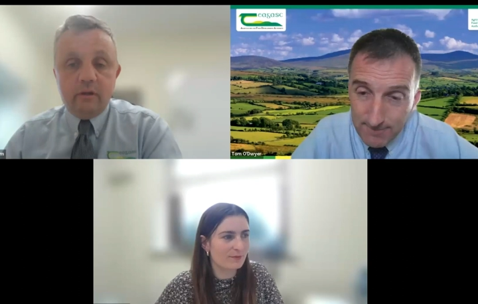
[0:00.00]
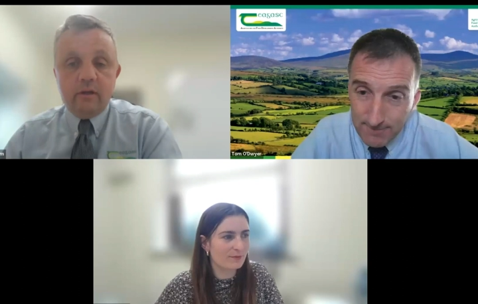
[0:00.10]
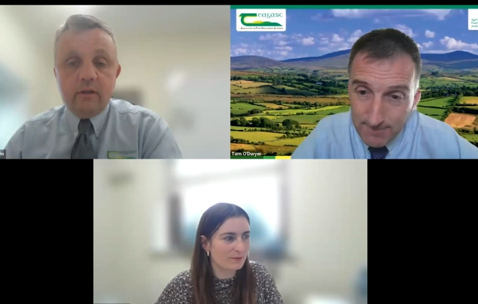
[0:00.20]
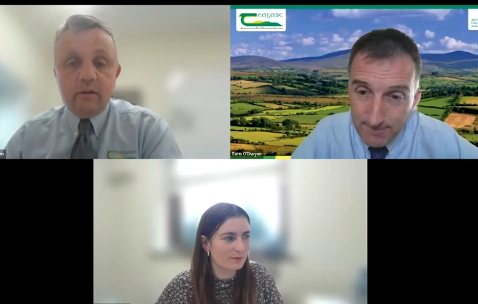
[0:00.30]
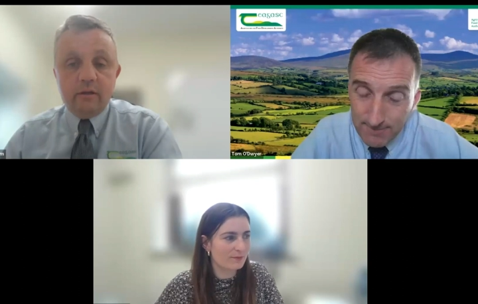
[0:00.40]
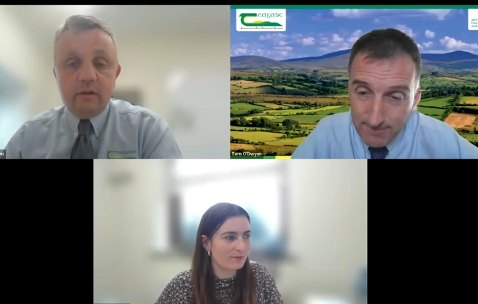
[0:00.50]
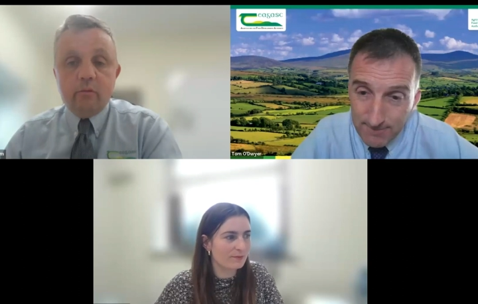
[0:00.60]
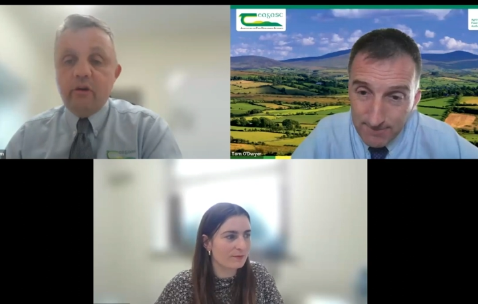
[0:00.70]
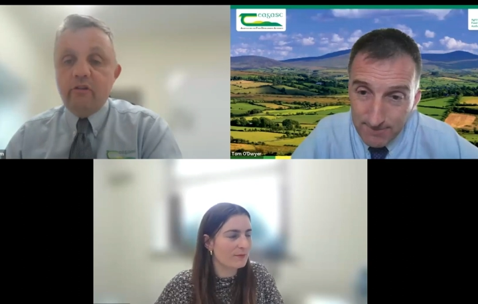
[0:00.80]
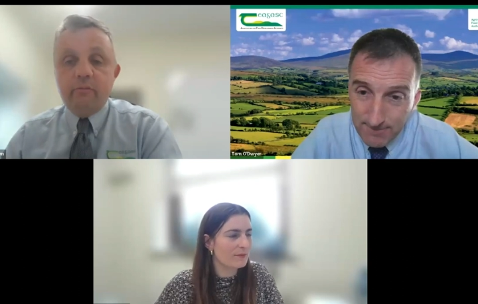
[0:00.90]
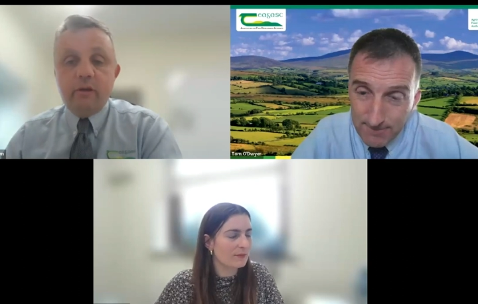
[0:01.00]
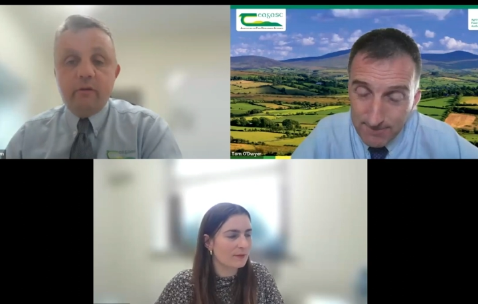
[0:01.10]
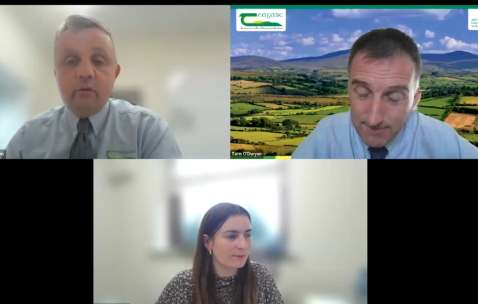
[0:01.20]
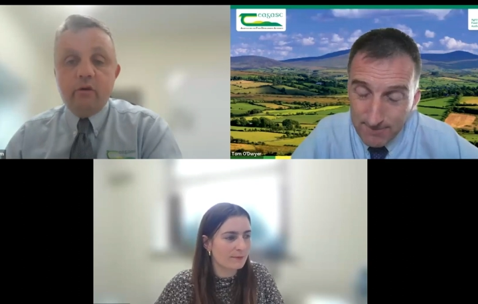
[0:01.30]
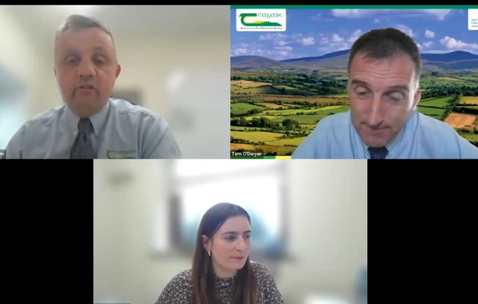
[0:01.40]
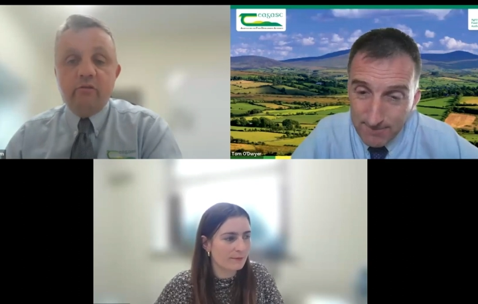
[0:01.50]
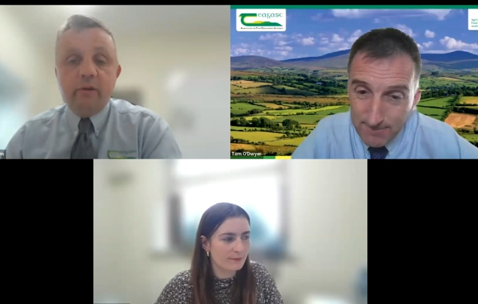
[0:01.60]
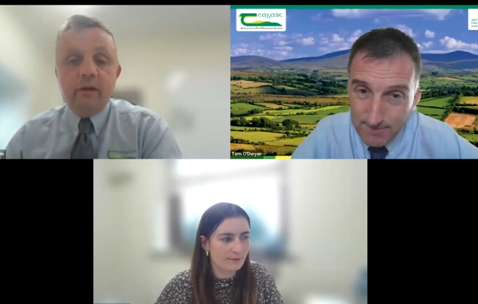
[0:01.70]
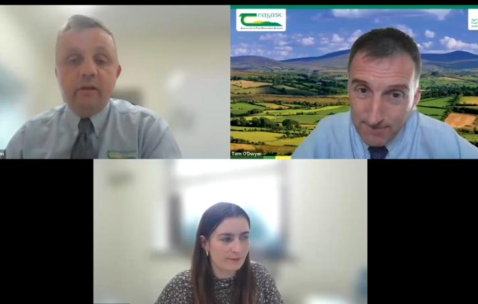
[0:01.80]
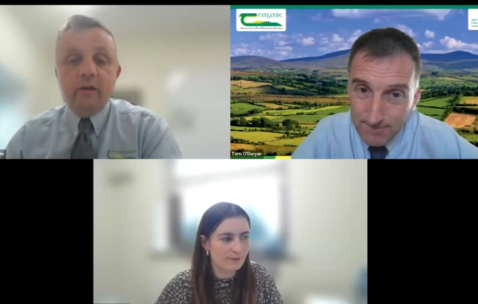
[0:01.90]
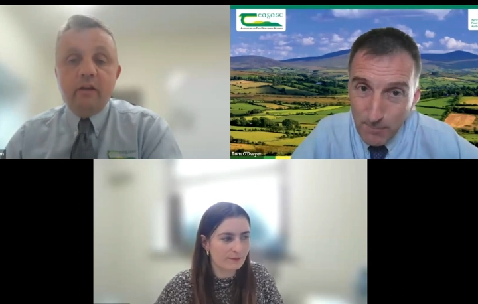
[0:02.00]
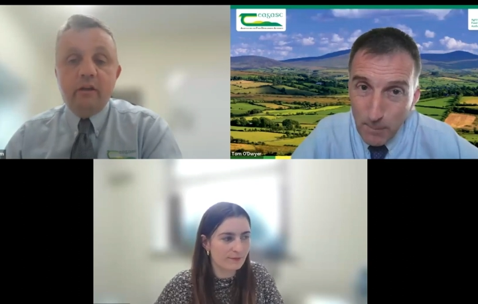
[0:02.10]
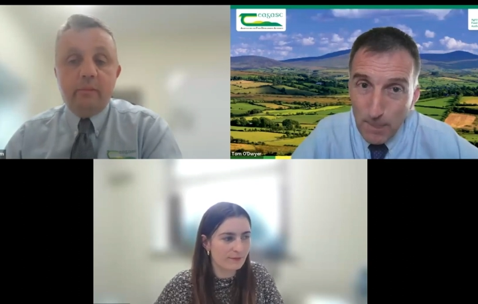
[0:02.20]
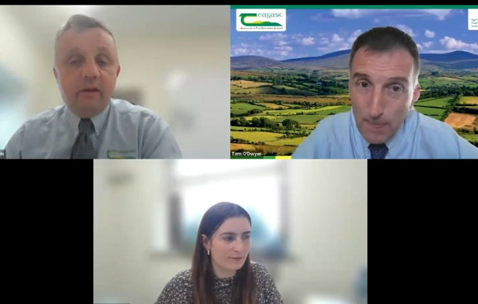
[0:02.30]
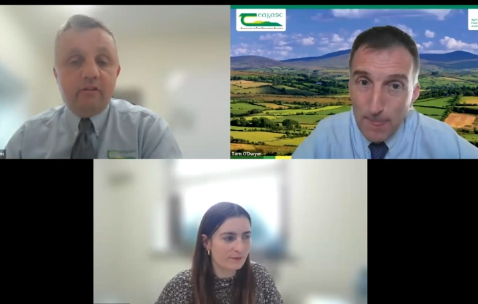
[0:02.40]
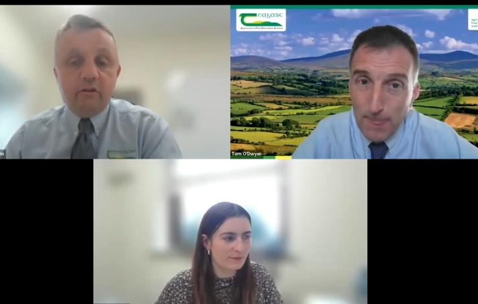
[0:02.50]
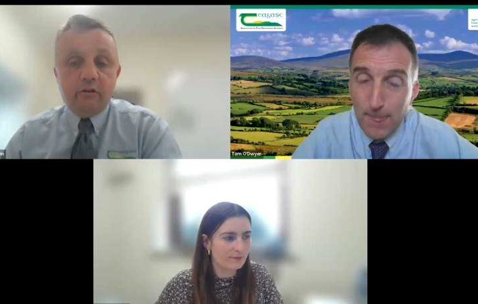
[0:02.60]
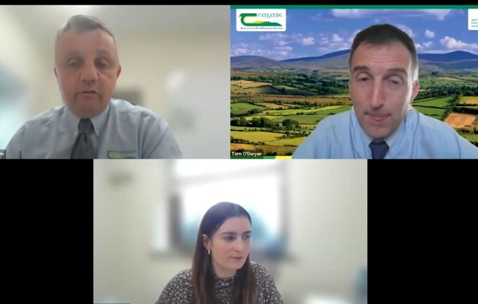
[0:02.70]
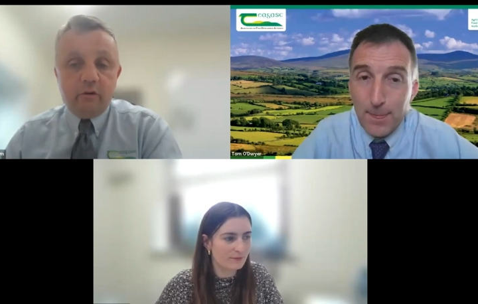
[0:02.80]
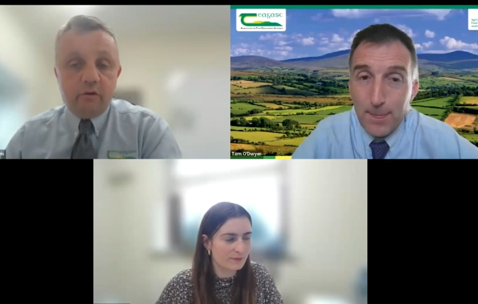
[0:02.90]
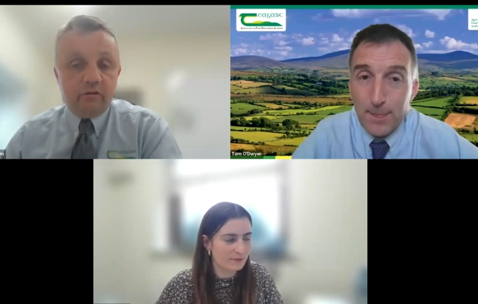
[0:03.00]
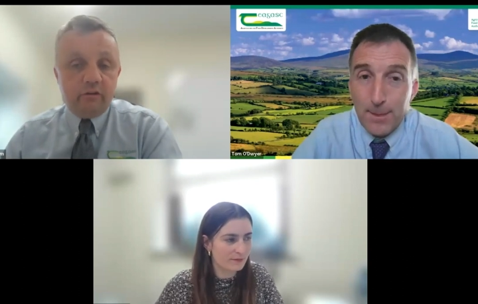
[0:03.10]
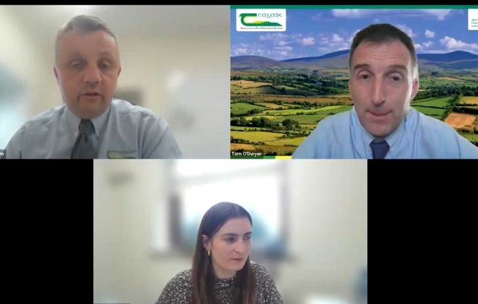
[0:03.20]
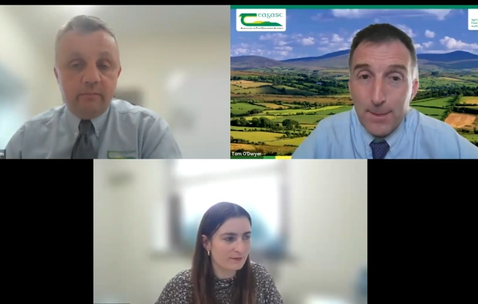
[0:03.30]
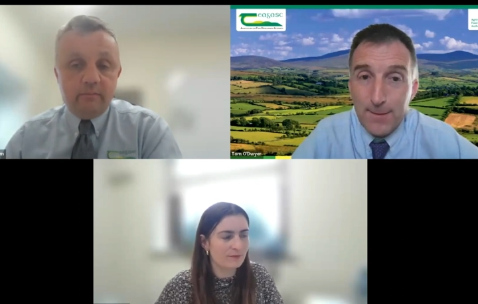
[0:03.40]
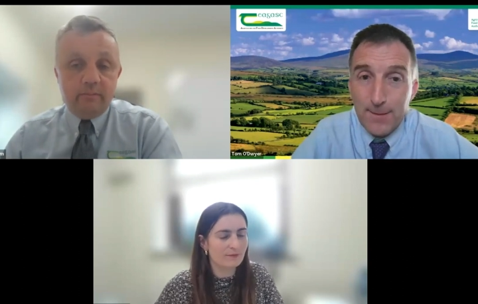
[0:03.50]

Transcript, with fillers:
Speaker 1: Yeah. It won't even be won't even be a debate in a few years' time.